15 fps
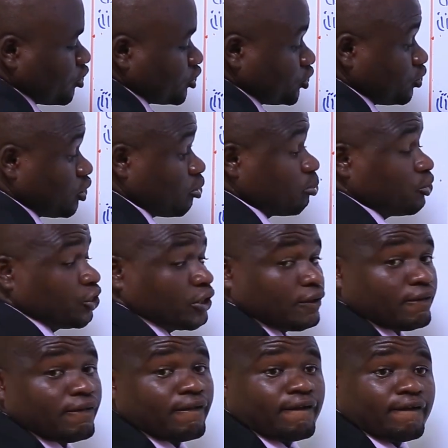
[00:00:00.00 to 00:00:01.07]
course, you're
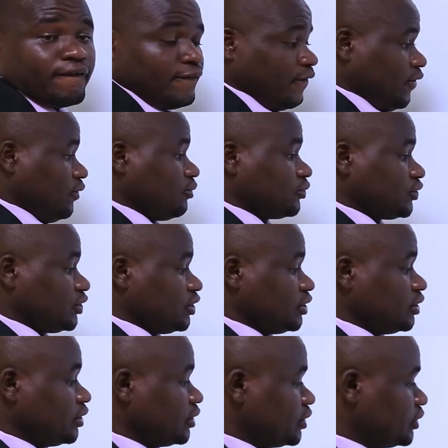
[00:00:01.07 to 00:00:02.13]
warming
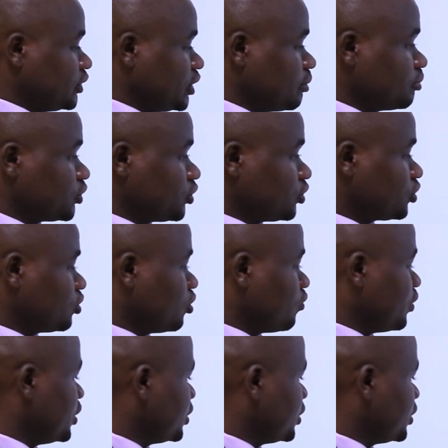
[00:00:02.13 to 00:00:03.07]
using some source of